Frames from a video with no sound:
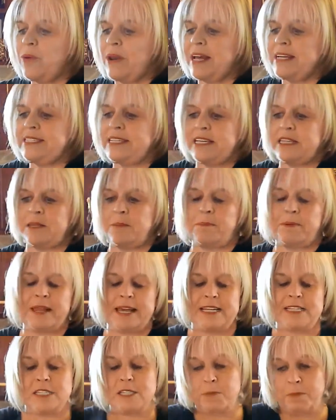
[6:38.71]
when I did the
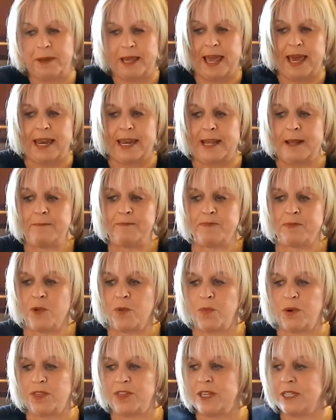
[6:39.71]
plain spaghetti
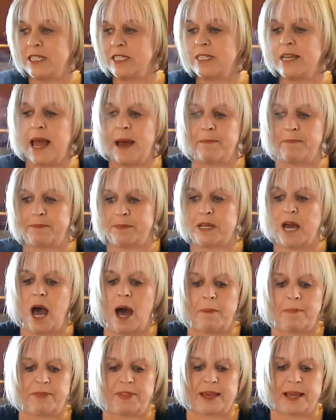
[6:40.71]
with the snap
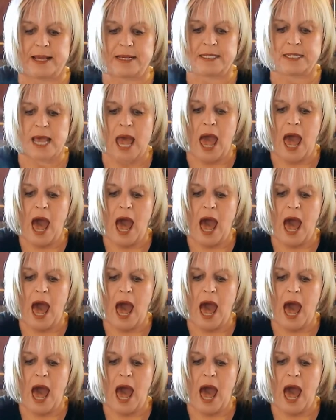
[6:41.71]
top things,